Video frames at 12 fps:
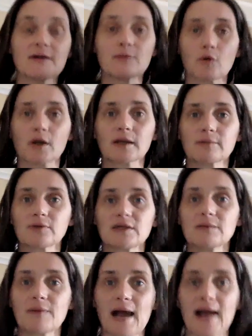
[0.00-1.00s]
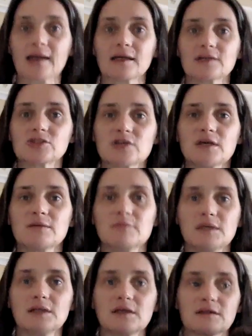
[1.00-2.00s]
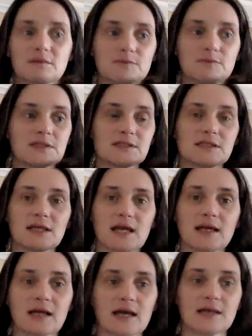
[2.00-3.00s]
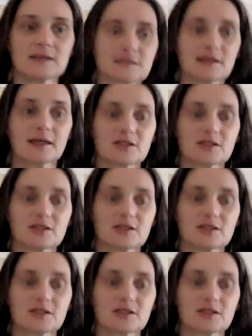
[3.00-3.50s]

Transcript: a more complete package, meaning the BCAAs, like